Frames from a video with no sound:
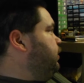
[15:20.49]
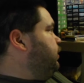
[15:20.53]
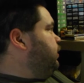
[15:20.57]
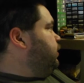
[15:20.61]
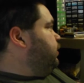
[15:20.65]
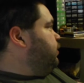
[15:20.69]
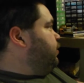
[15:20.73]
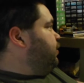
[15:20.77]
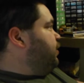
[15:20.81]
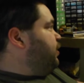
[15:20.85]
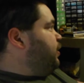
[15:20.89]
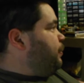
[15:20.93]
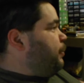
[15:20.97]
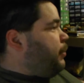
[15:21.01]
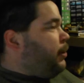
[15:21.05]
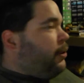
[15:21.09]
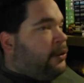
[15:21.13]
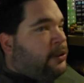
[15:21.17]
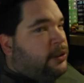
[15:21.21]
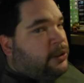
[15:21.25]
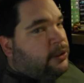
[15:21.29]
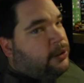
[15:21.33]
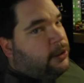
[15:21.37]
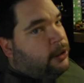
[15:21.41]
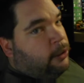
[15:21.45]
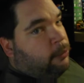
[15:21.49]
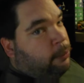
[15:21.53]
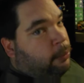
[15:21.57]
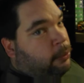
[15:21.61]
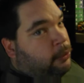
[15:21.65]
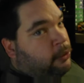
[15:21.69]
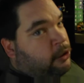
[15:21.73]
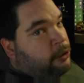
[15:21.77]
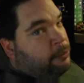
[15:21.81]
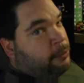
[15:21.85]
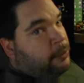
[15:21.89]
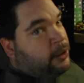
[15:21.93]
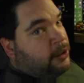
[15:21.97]
Because I'm on
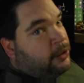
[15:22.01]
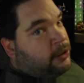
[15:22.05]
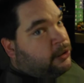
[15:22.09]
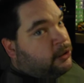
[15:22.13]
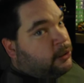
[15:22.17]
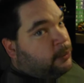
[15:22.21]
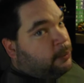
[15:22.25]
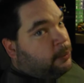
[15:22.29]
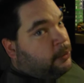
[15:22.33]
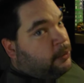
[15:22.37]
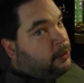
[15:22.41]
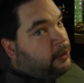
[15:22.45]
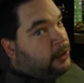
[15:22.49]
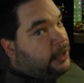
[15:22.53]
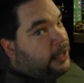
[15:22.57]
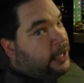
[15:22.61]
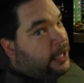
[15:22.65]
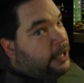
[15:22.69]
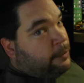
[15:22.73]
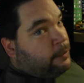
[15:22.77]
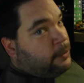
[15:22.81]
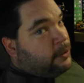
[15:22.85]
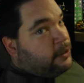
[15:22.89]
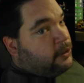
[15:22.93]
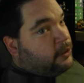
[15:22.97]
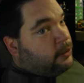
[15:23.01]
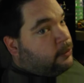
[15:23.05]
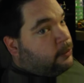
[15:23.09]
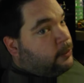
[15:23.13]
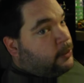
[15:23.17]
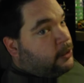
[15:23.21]
employment and support allowance,